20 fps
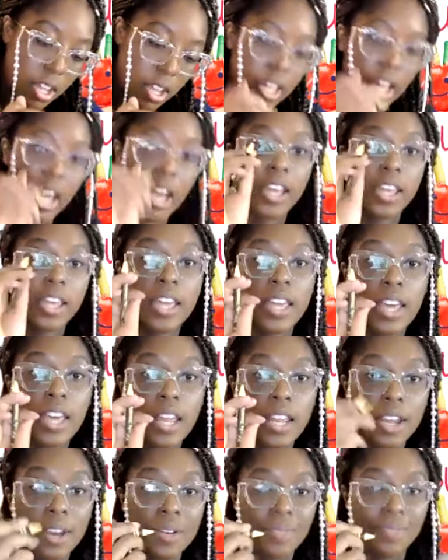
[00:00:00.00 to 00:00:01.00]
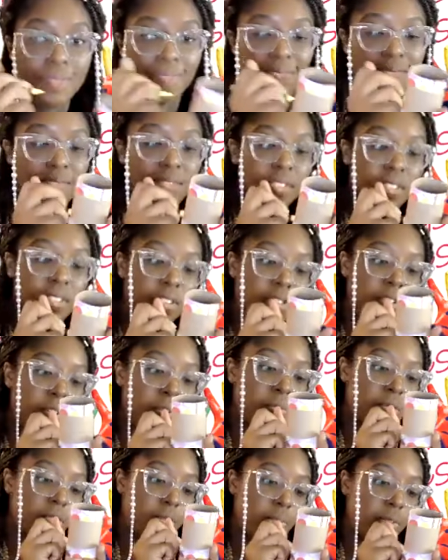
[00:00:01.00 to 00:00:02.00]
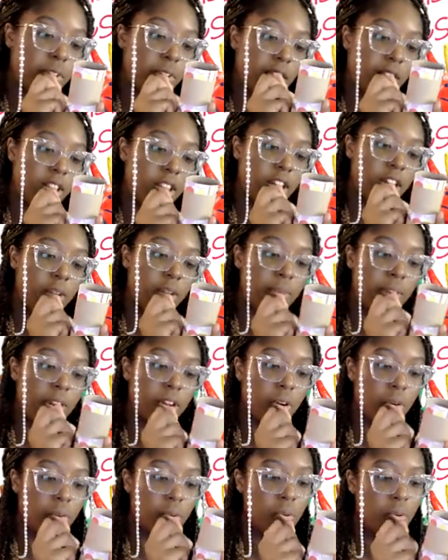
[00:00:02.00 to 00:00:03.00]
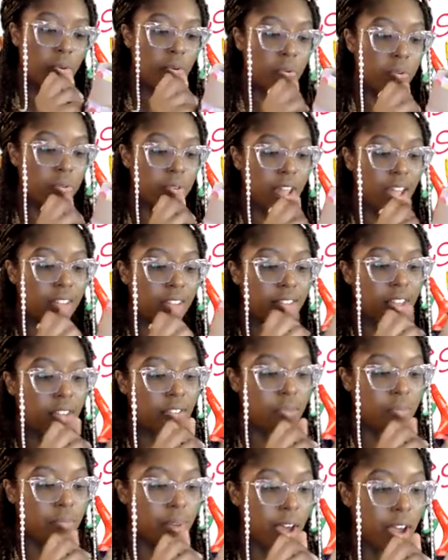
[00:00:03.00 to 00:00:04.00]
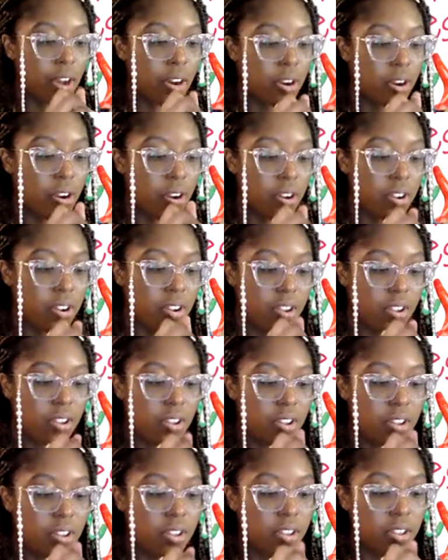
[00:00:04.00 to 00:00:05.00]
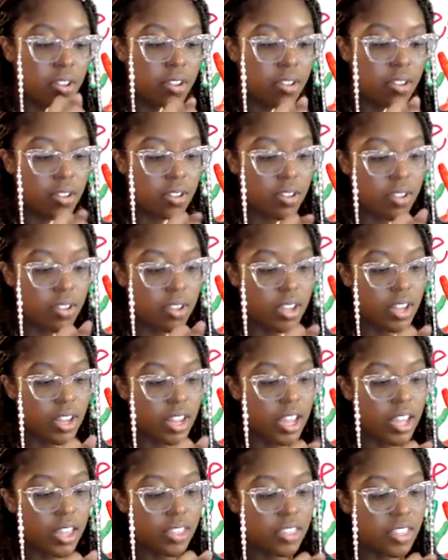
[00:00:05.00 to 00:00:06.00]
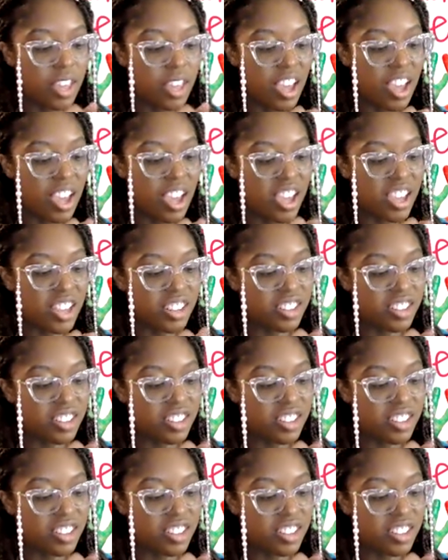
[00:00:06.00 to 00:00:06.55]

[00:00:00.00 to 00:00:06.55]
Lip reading: Got yellow. So we're gonna put a little bit of, ooh, that's even better. I like that.